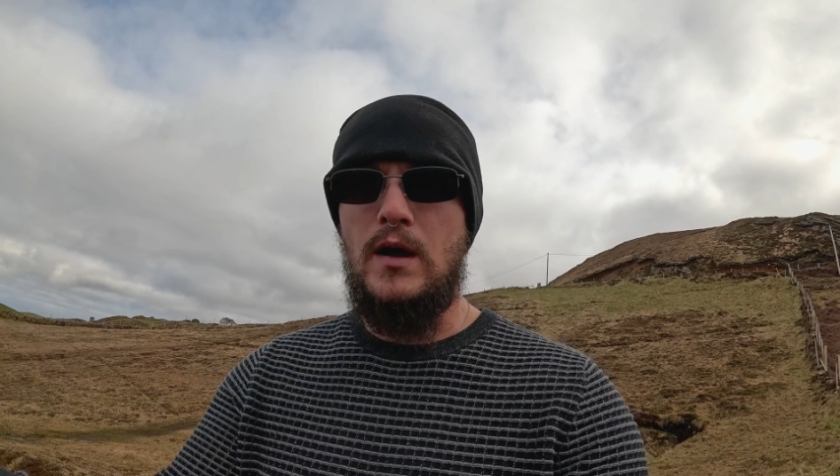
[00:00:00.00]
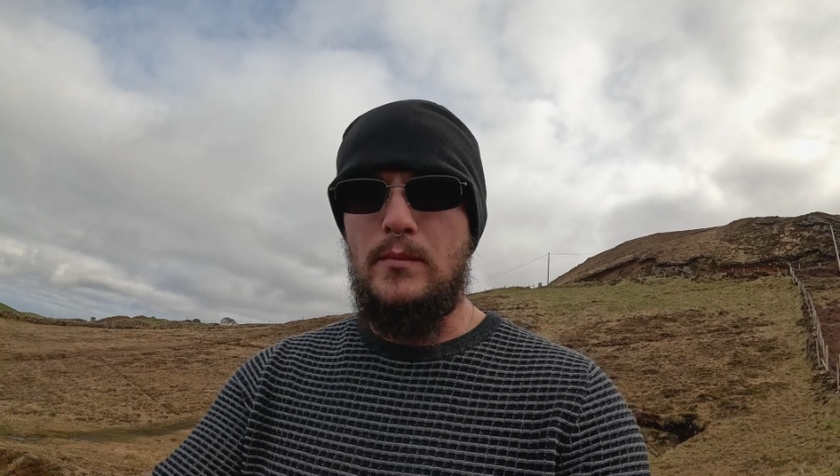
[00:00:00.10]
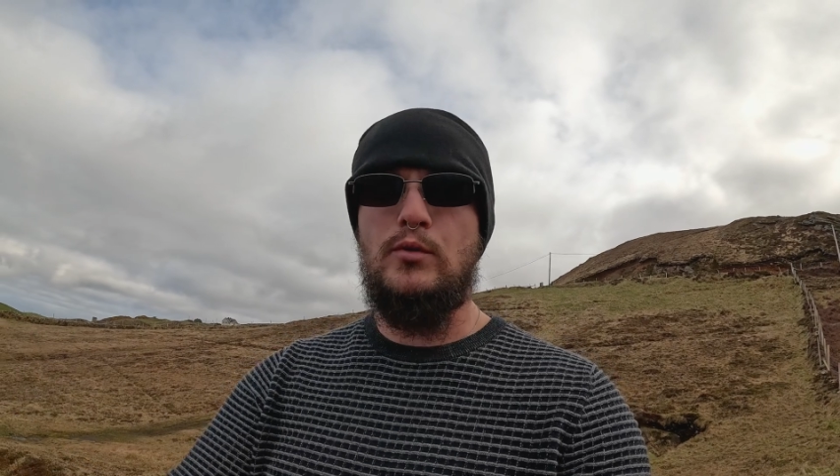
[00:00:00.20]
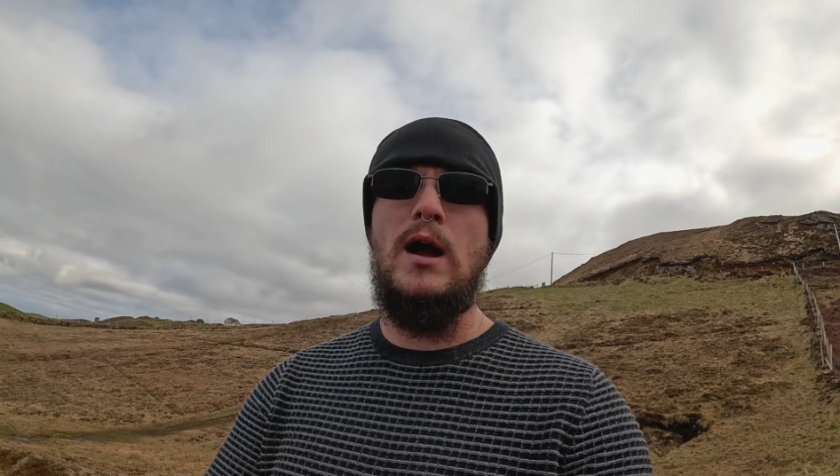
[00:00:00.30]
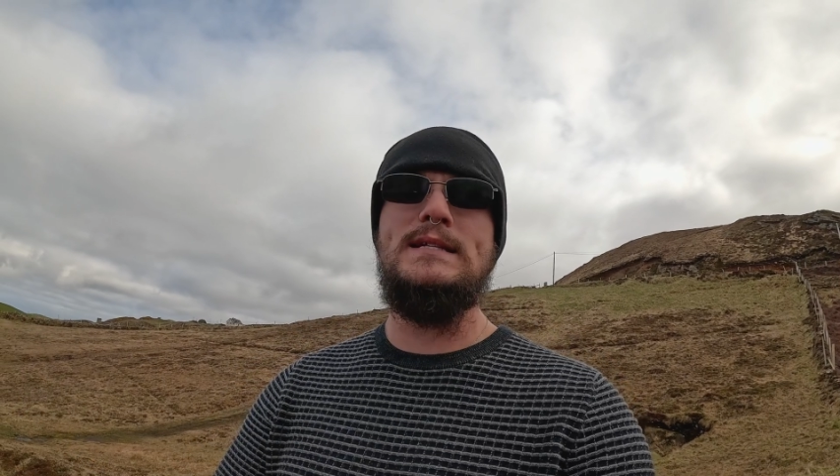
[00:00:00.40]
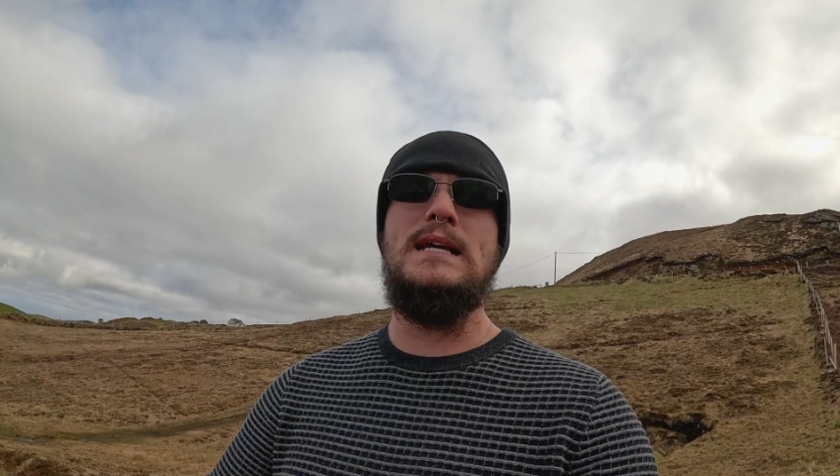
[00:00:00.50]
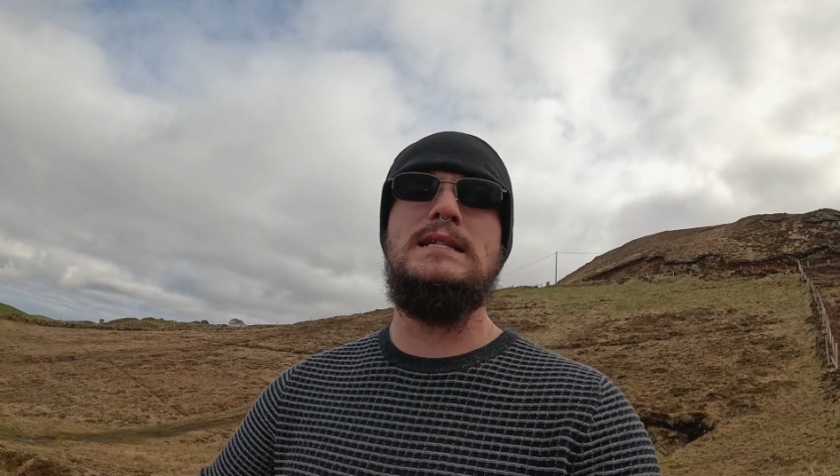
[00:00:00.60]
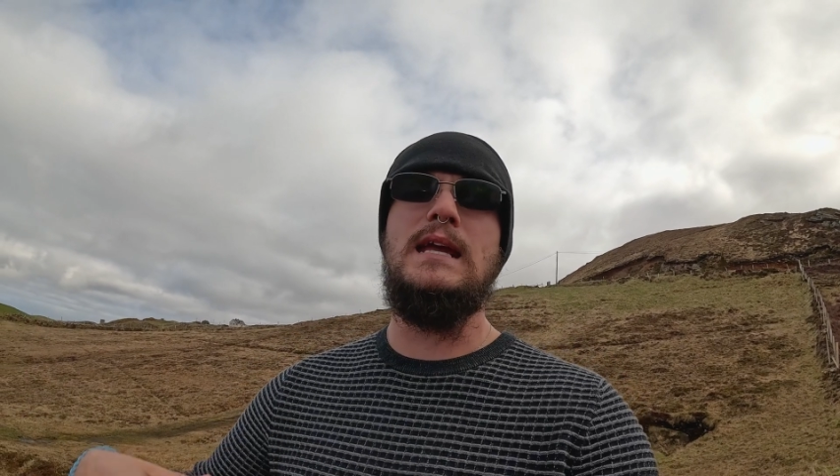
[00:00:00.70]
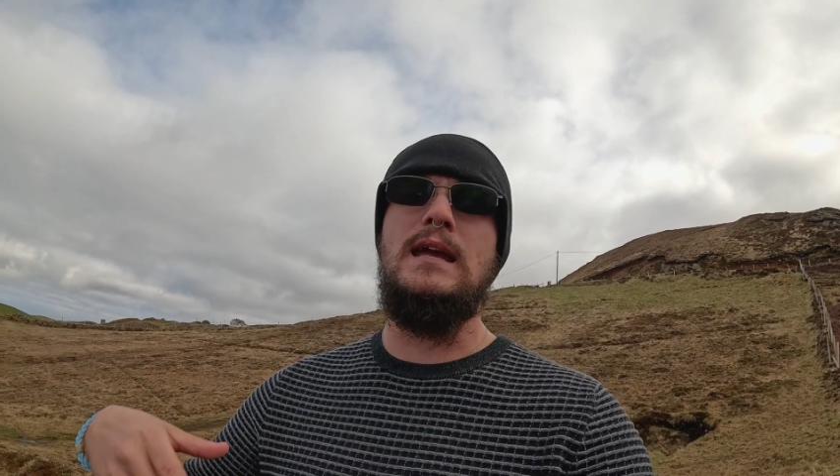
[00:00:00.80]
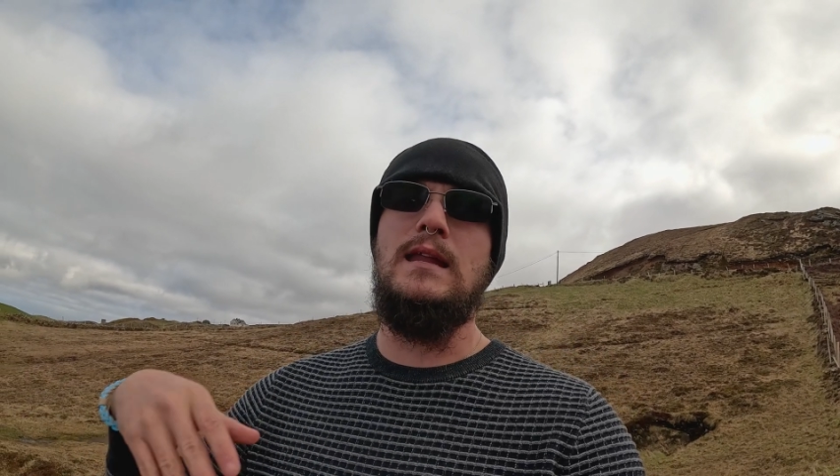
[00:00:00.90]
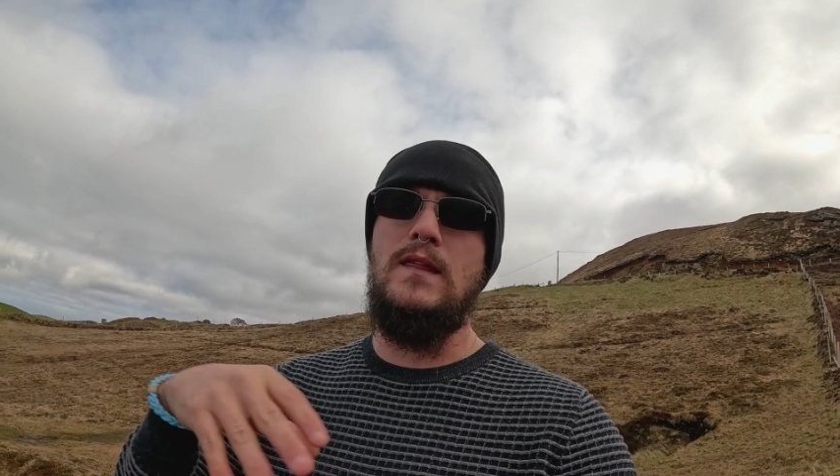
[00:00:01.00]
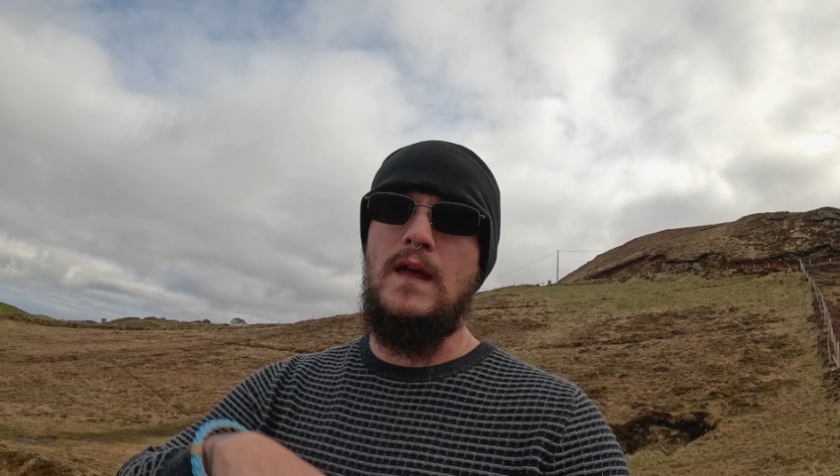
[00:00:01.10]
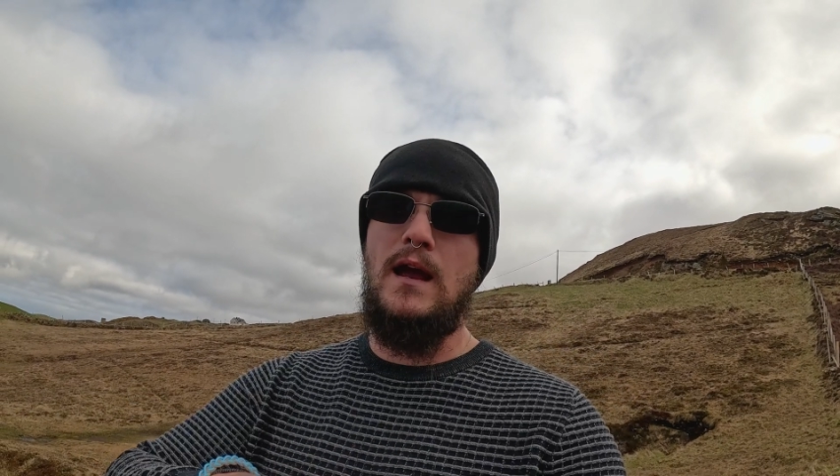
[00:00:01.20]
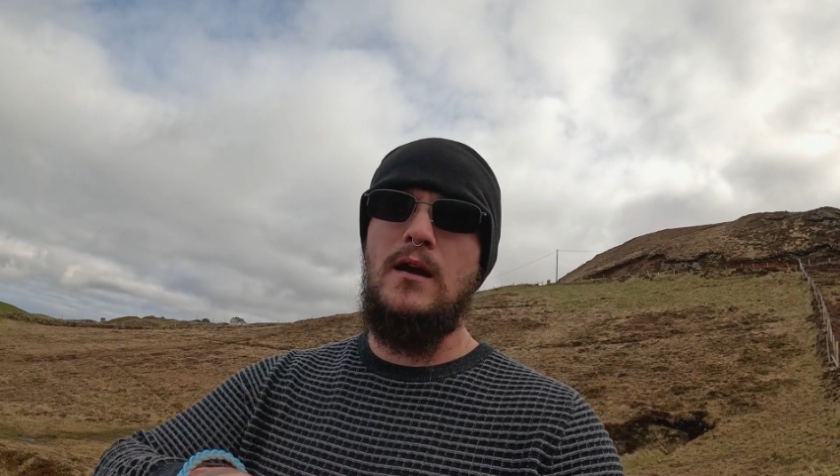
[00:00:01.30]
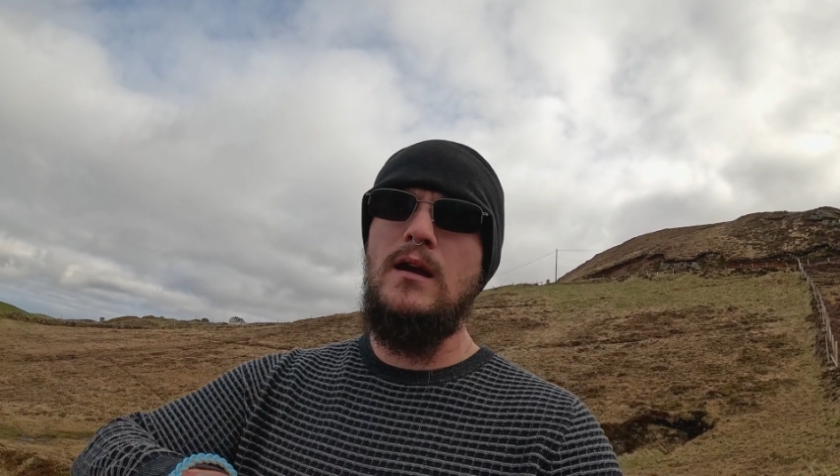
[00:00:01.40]
processing it
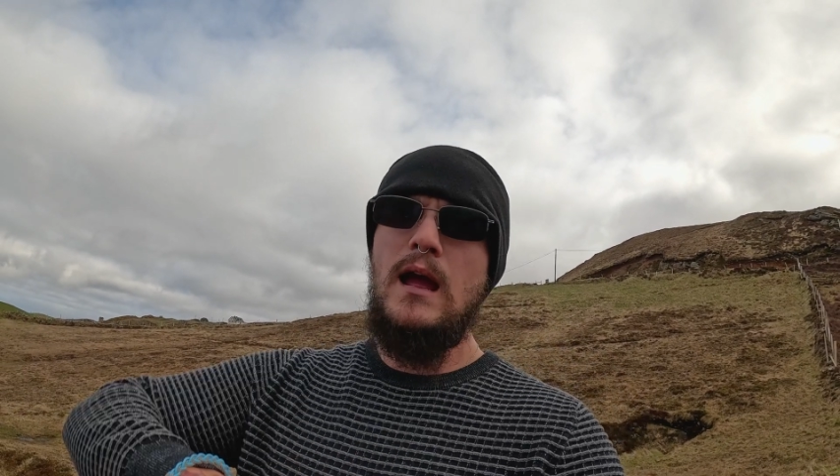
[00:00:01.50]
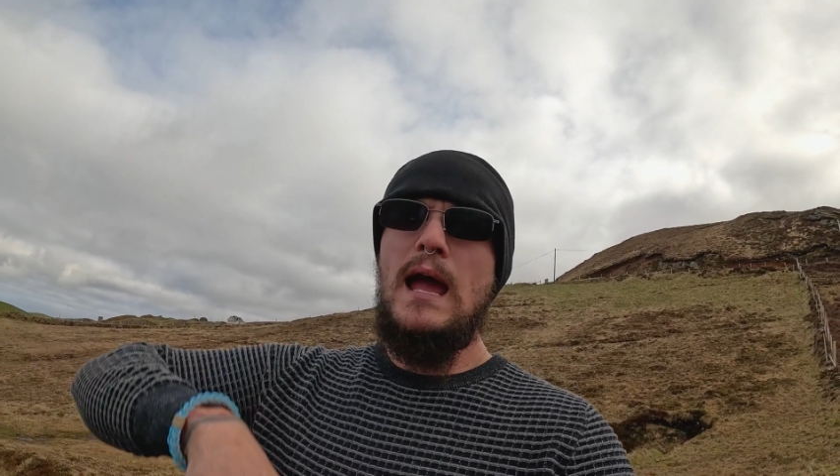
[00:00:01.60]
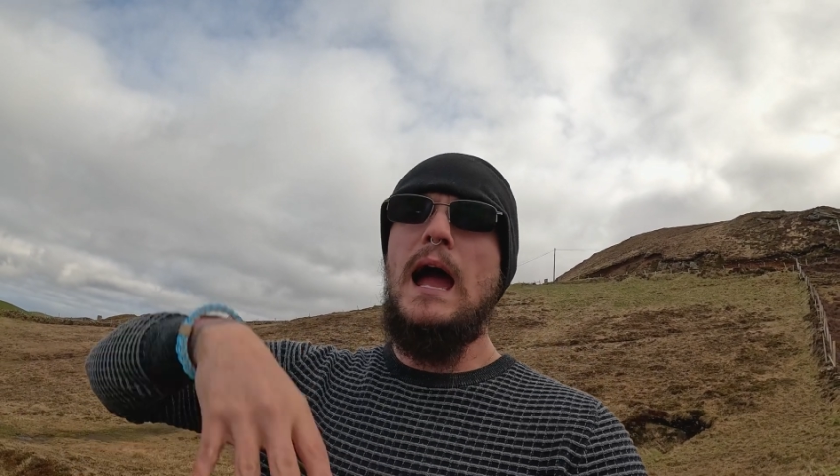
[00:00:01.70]
there,